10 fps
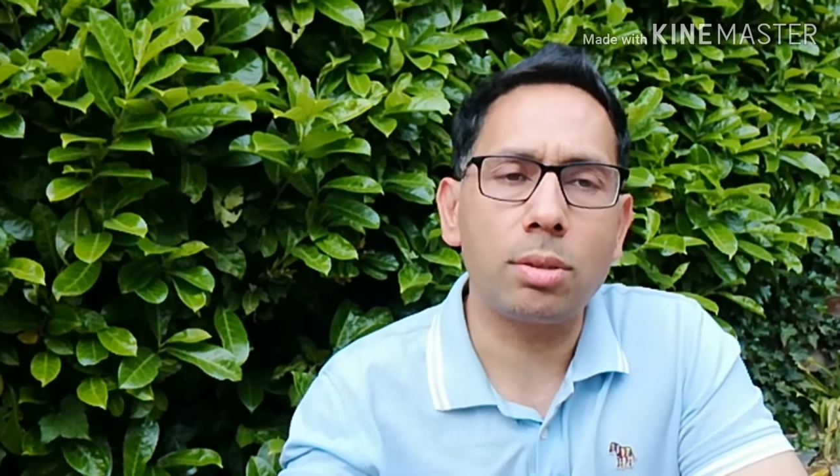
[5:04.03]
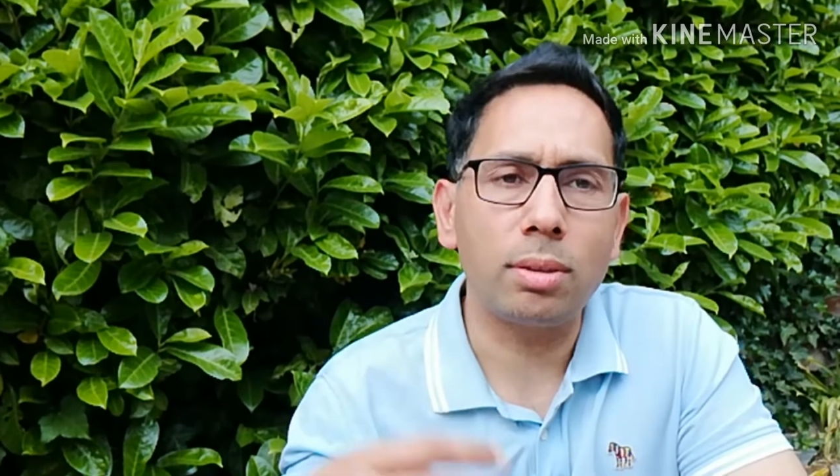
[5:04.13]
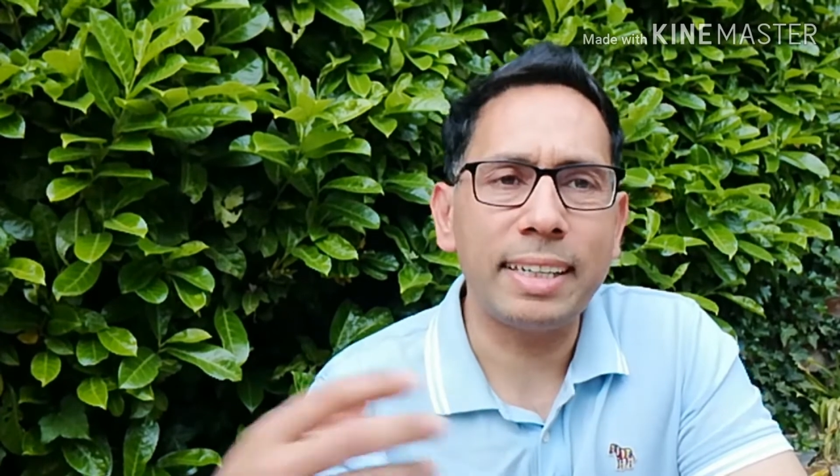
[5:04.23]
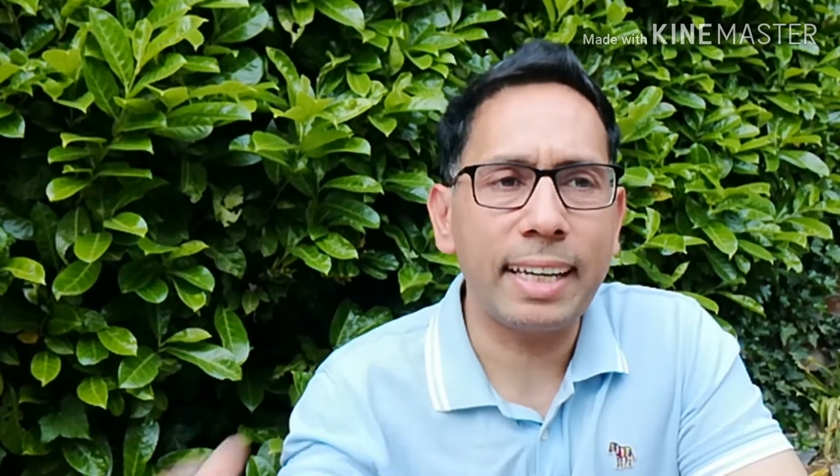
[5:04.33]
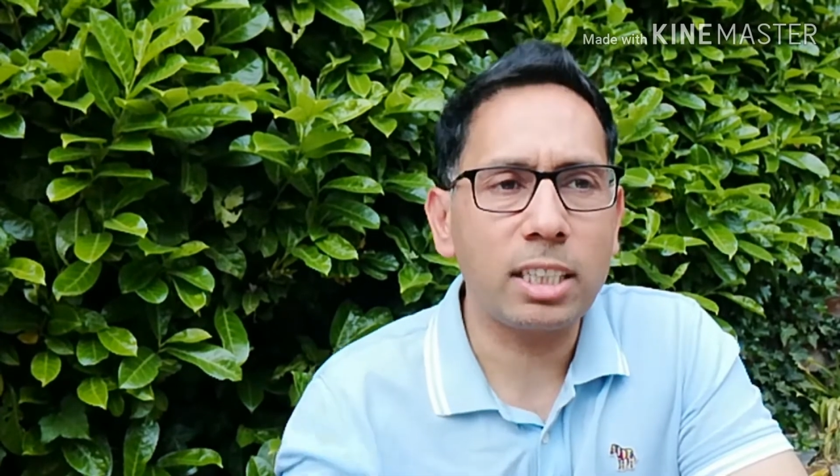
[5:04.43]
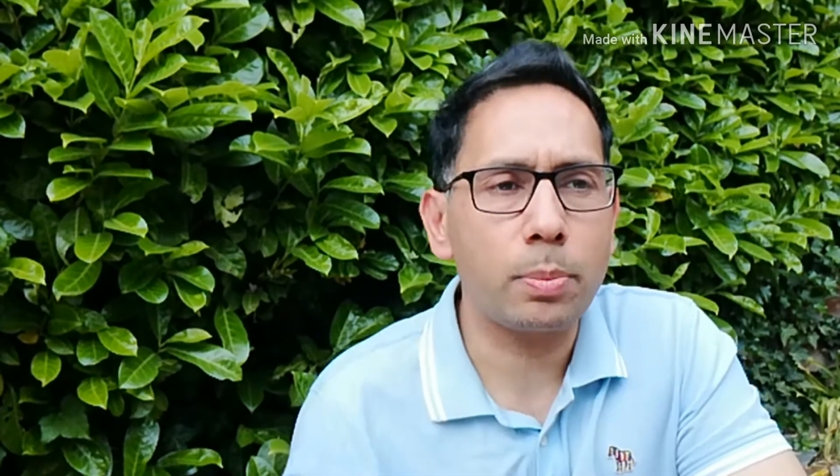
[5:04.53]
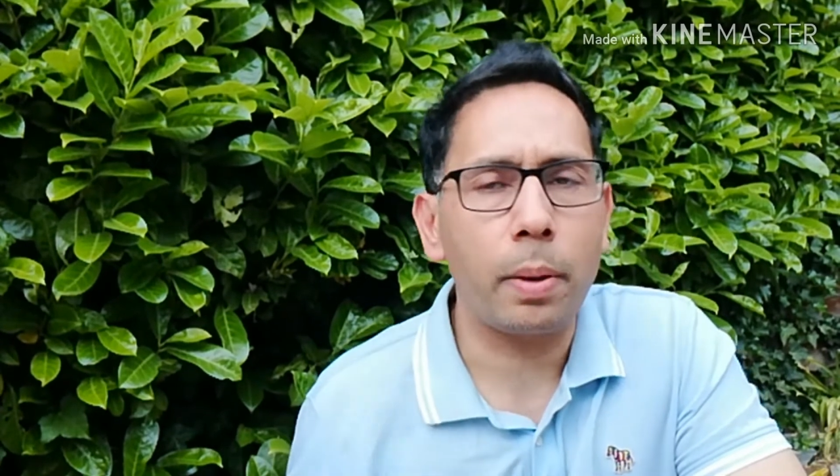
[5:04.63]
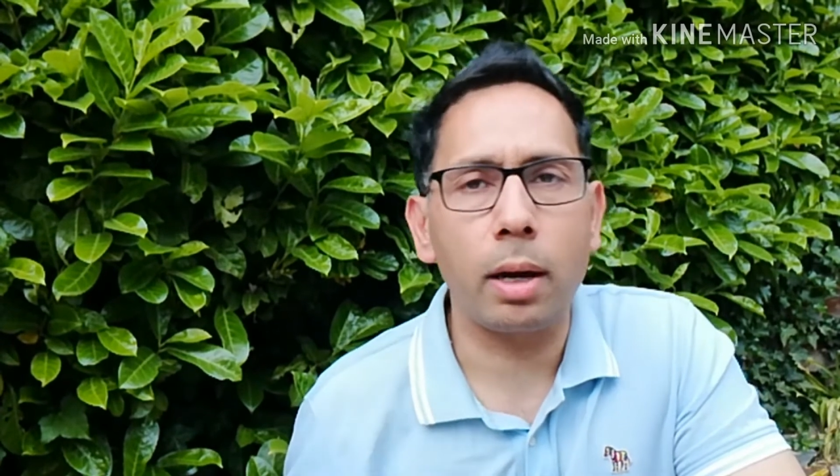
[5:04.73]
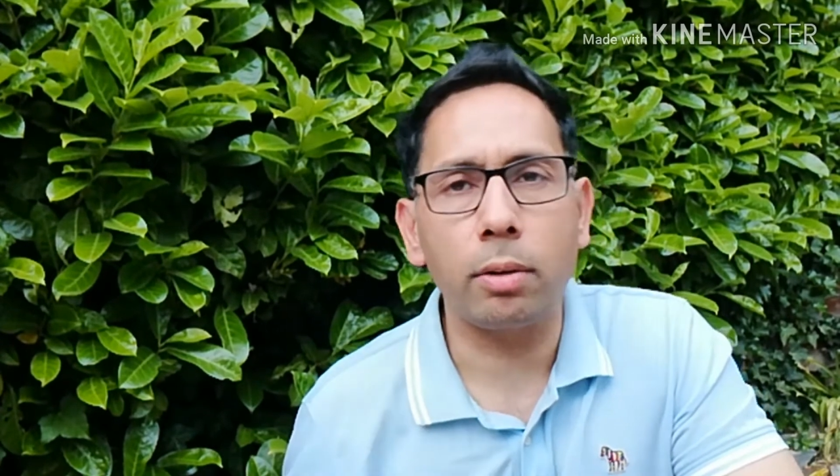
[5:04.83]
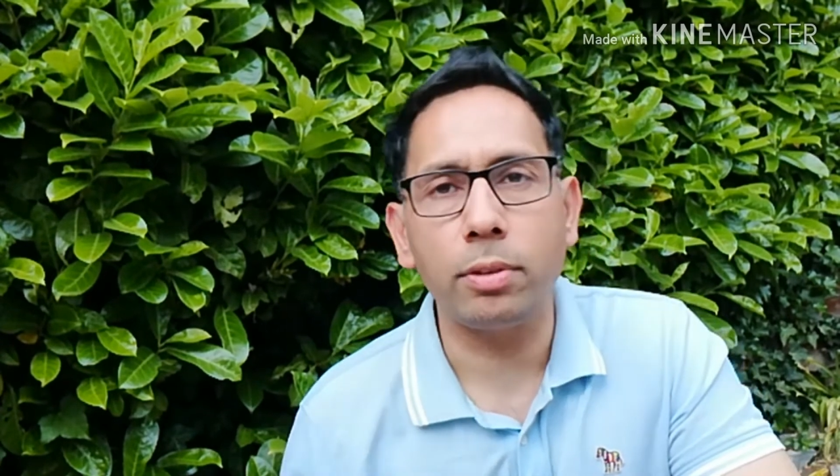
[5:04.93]
on the next
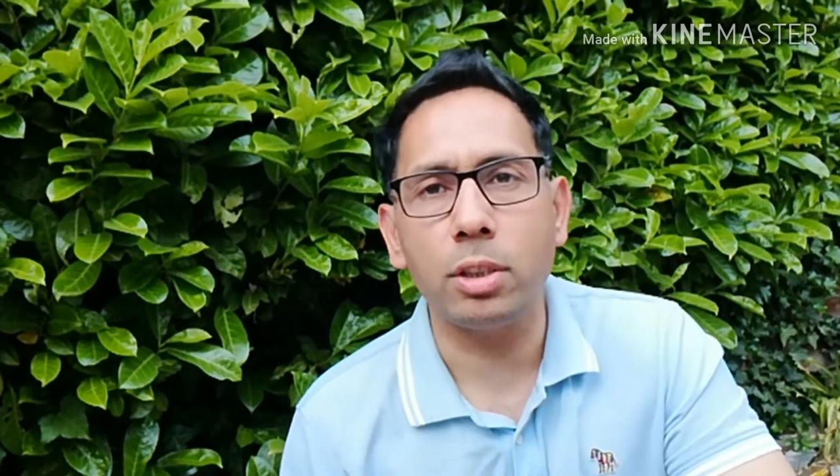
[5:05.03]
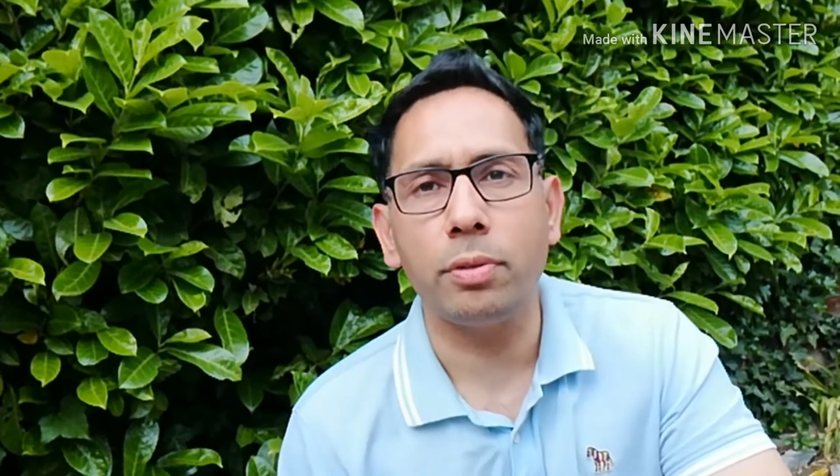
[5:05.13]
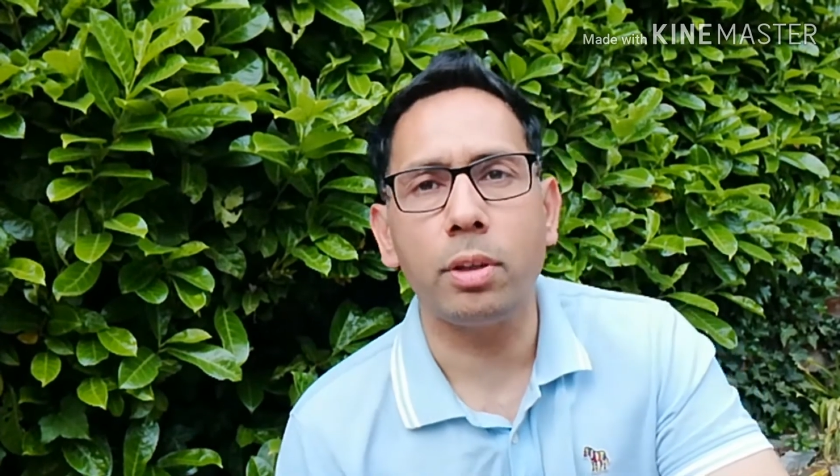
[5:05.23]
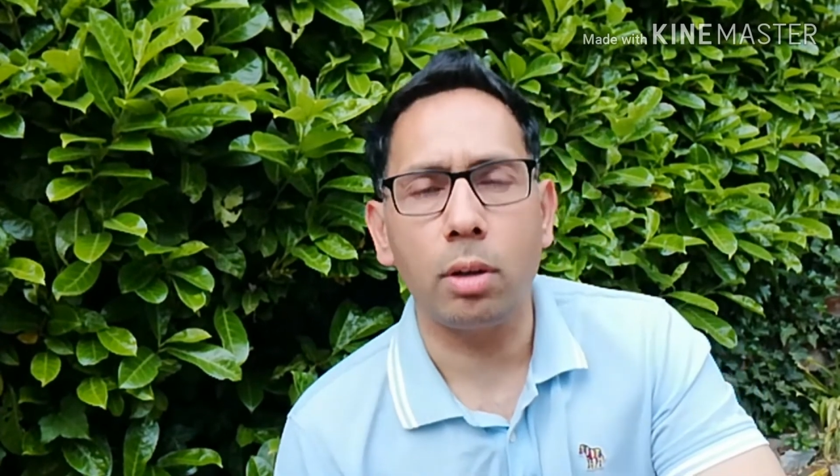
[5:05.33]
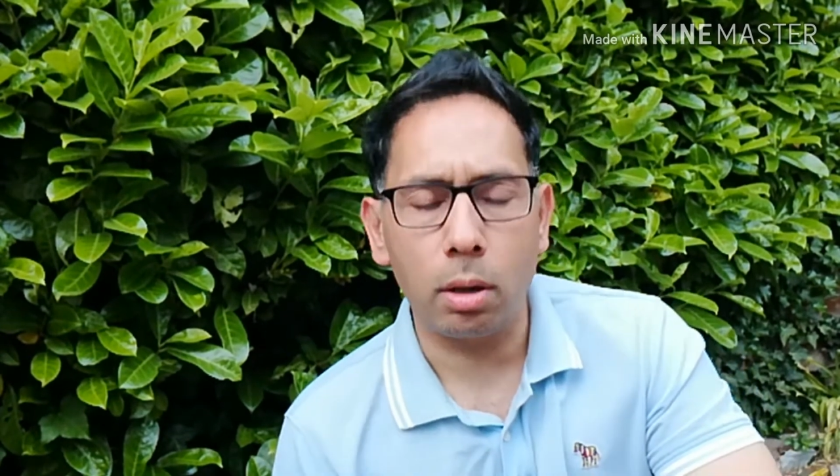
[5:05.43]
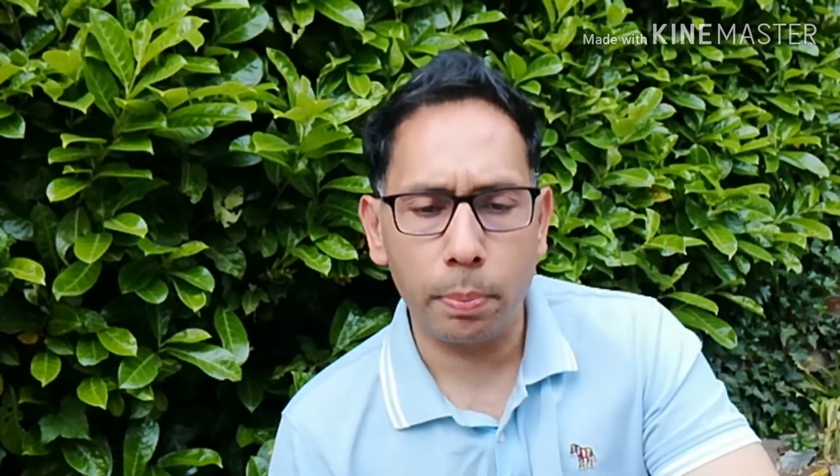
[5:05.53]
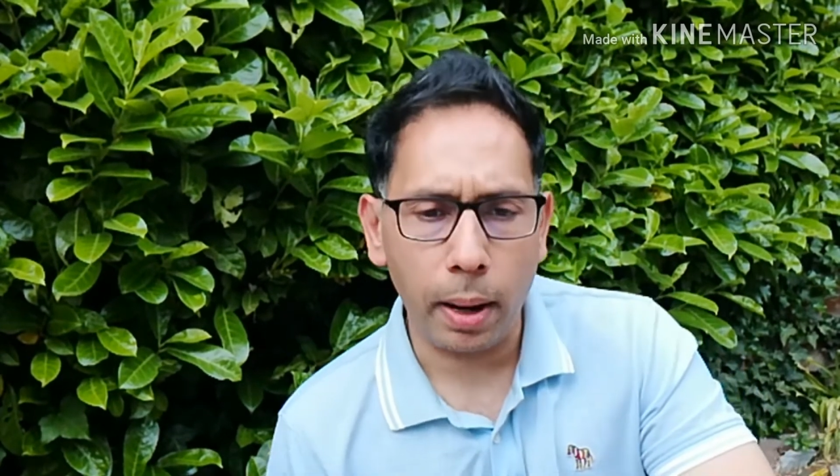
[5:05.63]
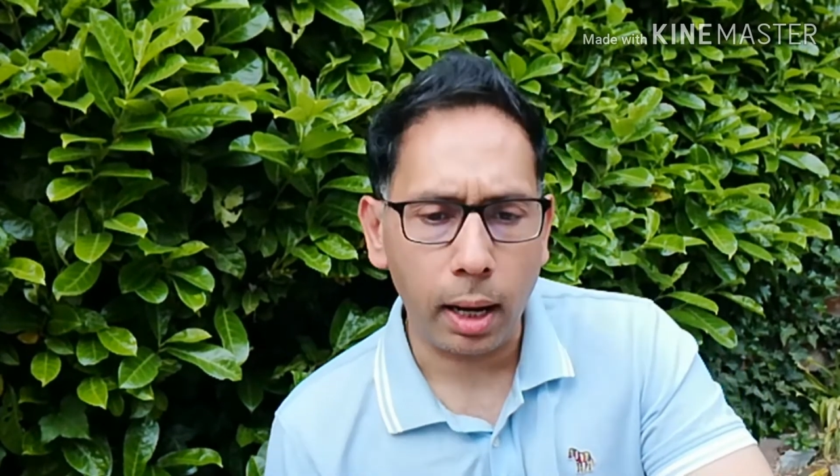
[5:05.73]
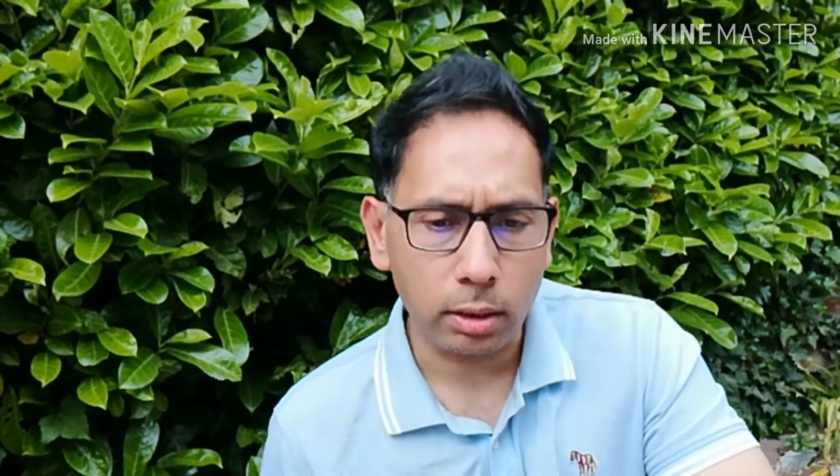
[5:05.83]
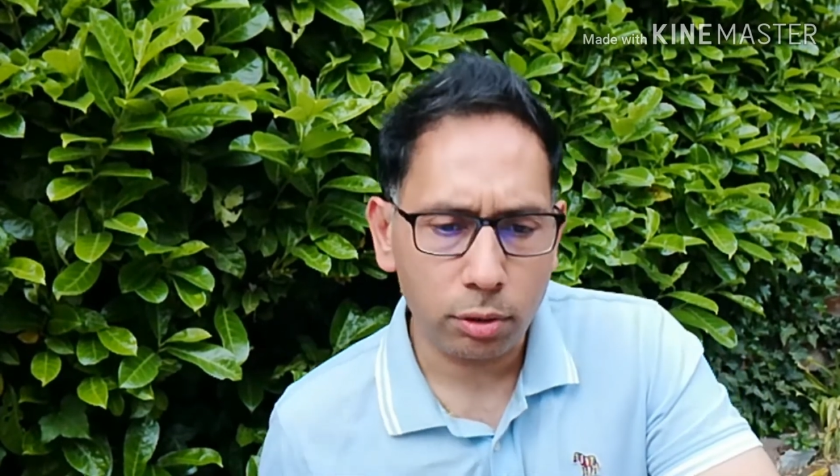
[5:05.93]
part of this video, on
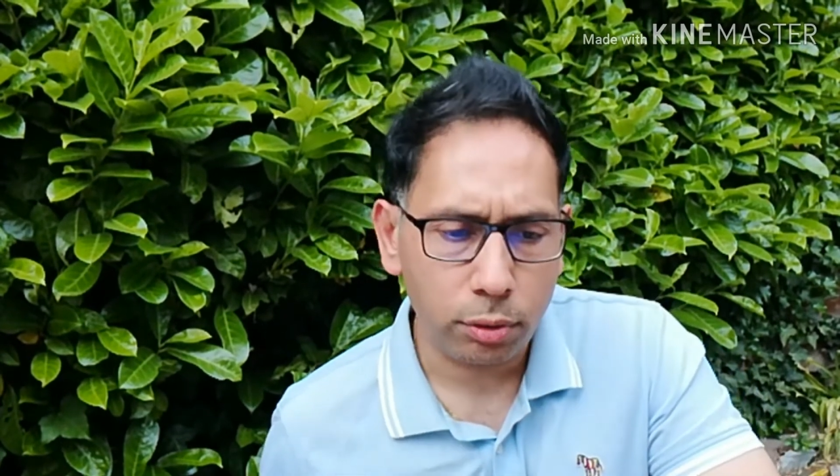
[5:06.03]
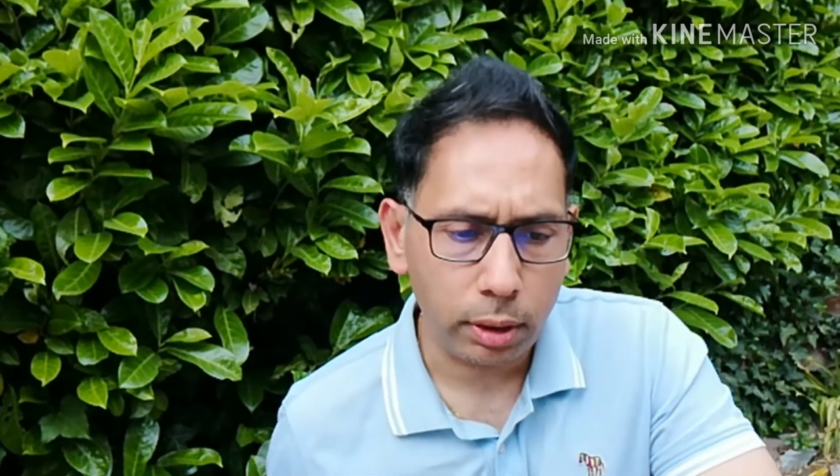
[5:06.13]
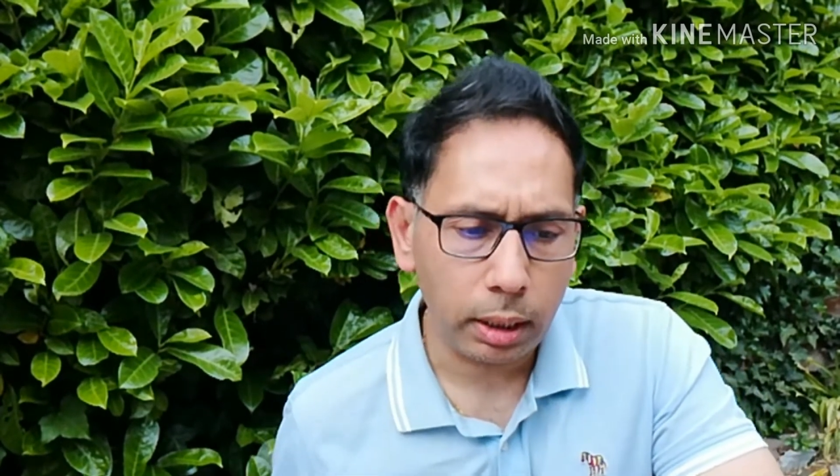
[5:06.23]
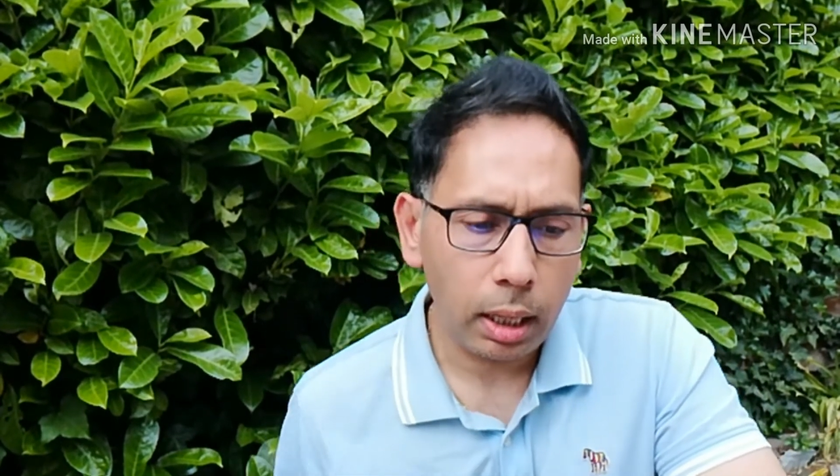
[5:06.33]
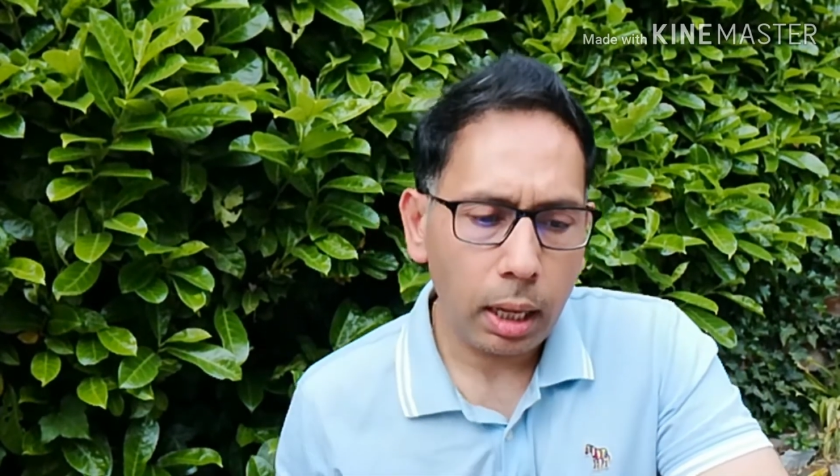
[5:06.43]
part 3,